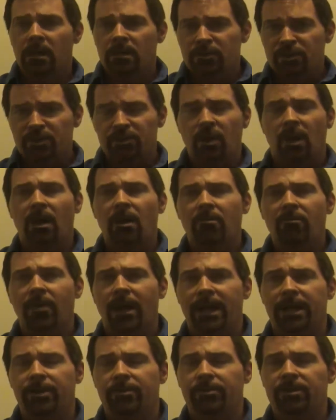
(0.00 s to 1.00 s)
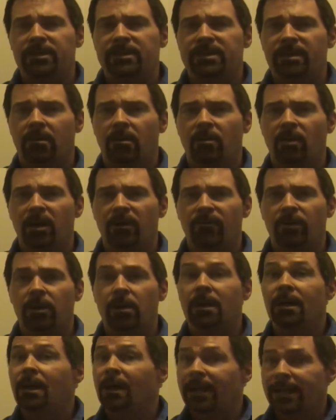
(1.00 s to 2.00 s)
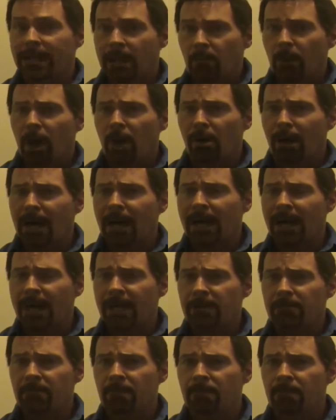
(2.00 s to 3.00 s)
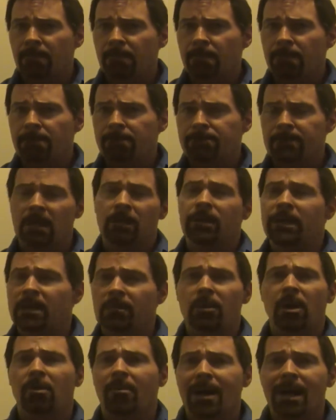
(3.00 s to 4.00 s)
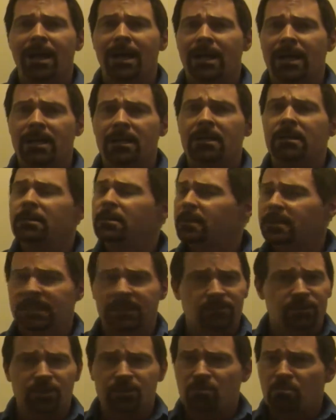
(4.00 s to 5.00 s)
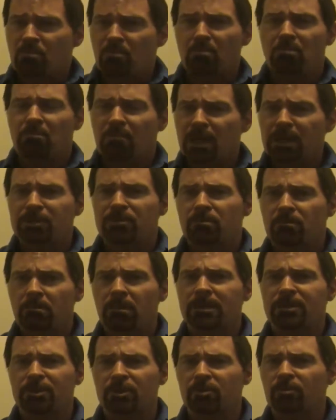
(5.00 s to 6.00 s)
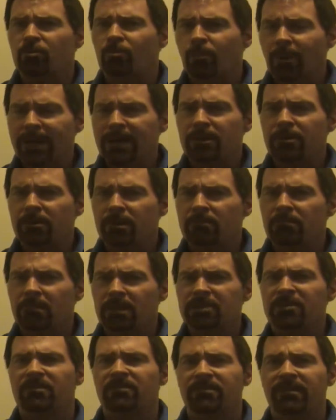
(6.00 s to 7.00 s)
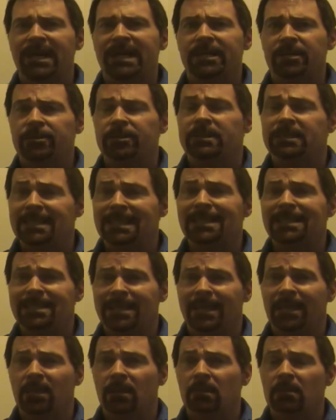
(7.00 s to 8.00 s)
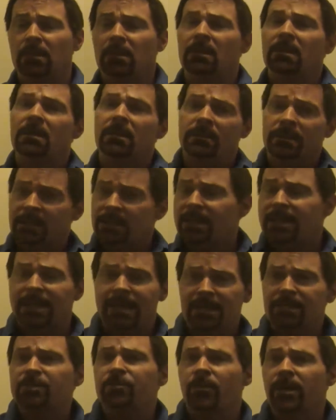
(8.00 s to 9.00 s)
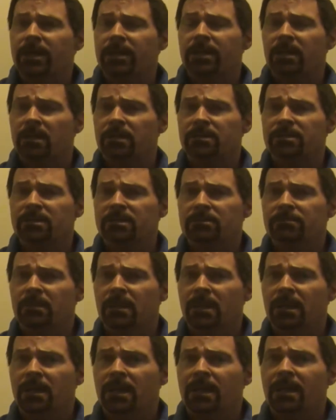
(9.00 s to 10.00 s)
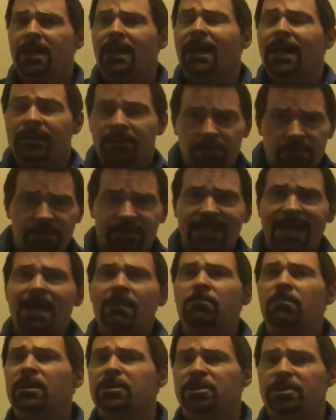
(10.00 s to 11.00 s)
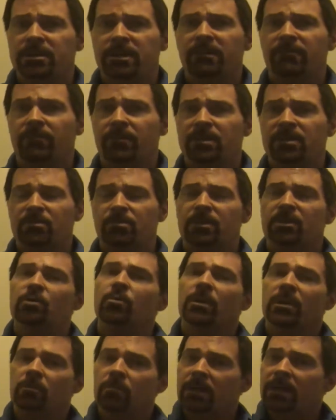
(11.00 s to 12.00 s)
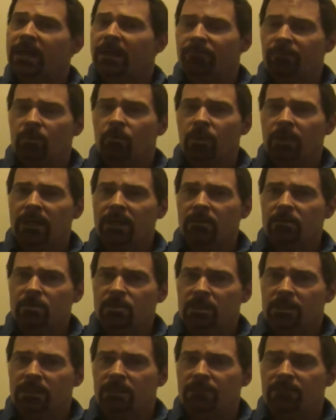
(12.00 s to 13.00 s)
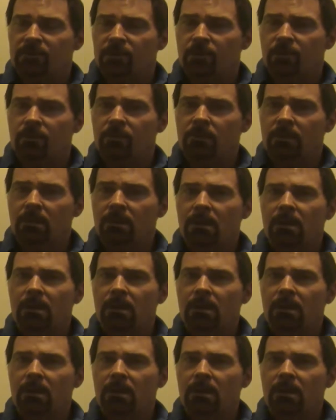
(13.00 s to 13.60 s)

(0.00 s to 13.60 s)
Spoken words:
Starwriter is, however, an MRI. Now, an MRI gives us much, much greater and much finer detail than an X-ray does. And there's that much difference between what everyone else gives you